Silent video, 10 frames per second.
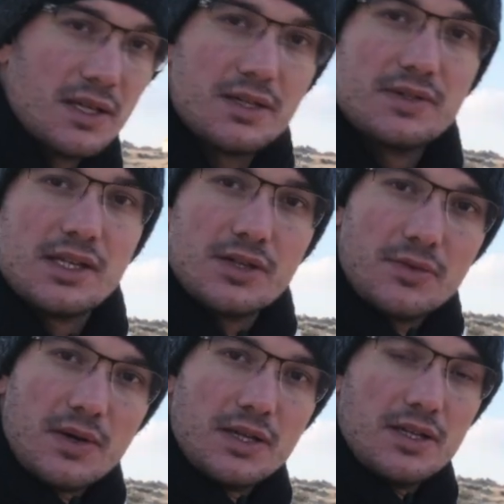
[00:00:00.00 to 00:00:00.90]
there is another
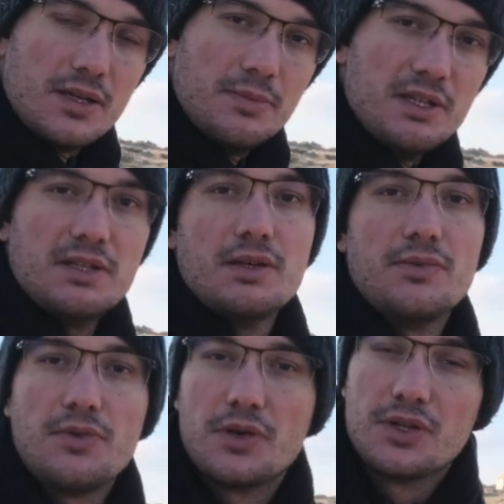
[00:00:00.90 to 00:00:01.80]
one a little bit
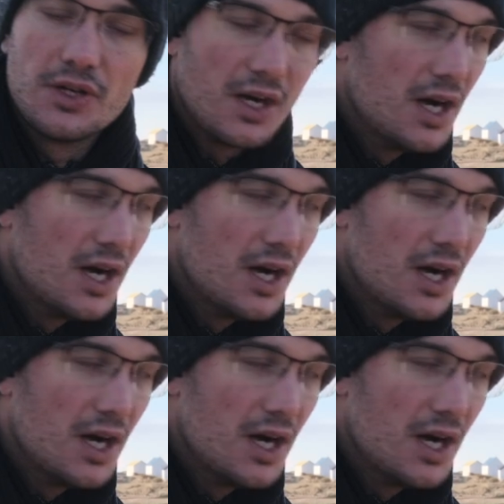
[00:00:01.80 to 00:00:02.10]
further,